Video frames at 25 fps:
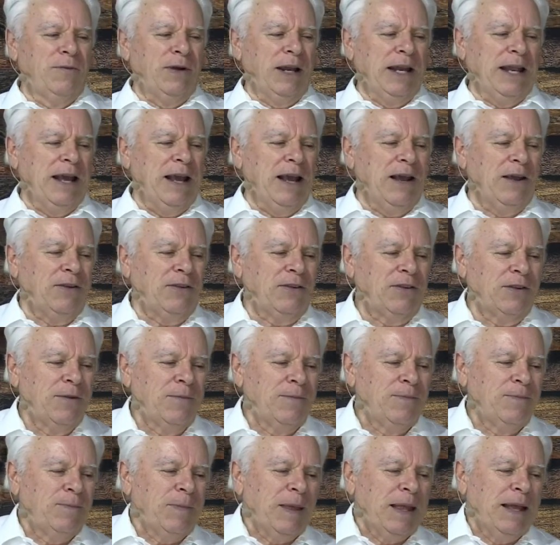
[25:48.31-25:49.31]
of it is,
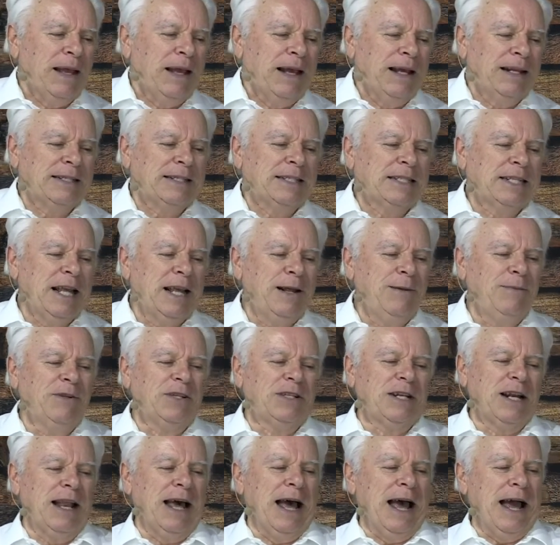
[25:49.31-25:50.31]
it
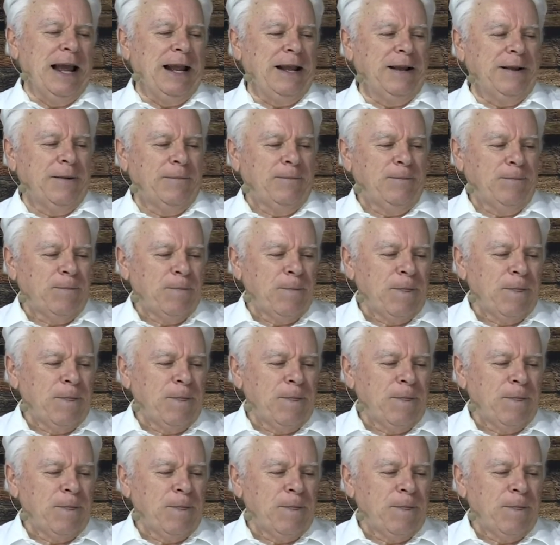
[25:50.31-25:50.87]
seems like